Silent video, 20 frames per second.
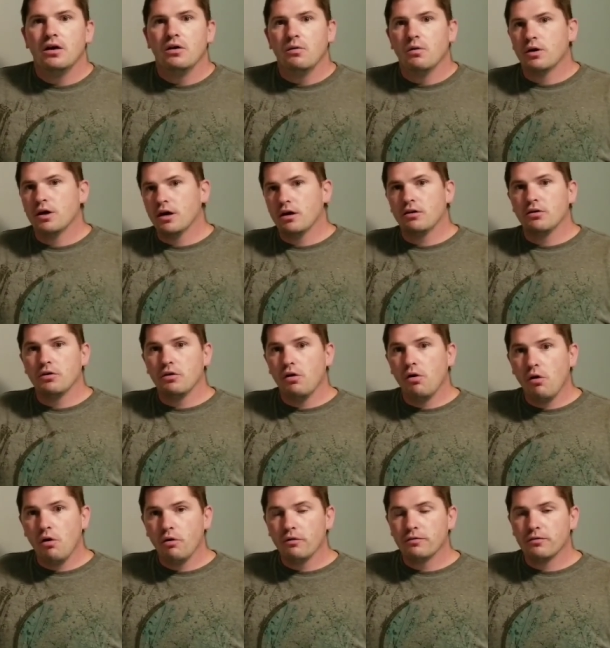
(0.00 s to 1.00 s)
We'll cut our little
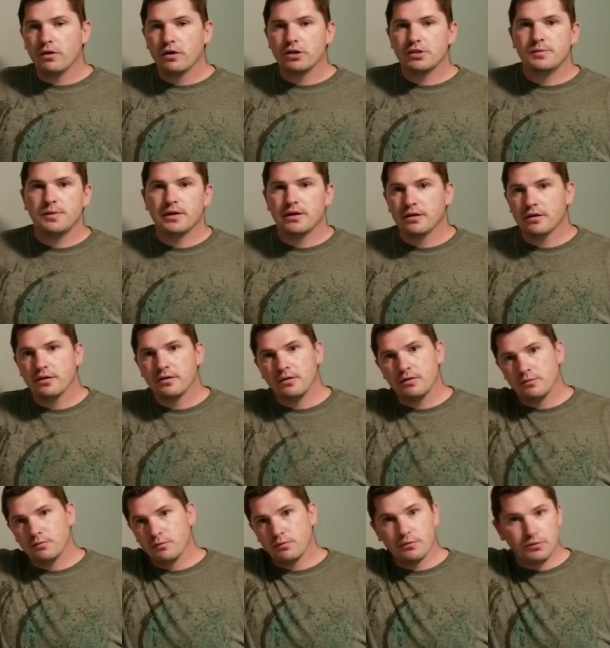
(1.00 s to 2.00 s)
hole for our
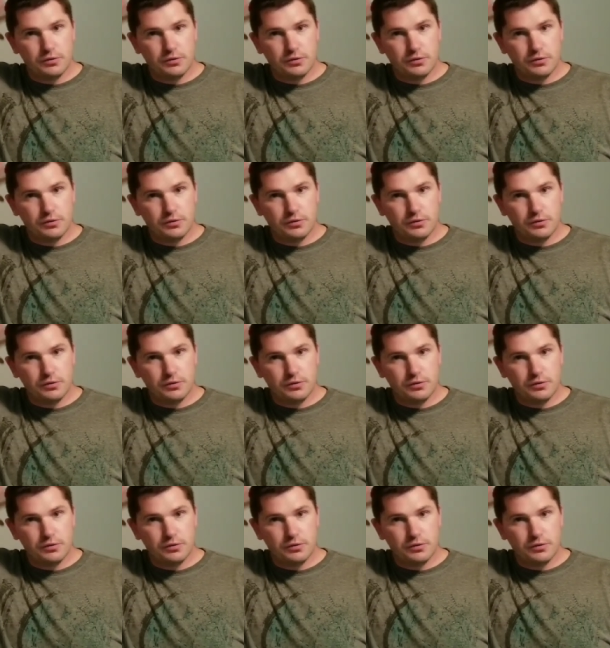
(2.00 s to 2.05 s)
speaker.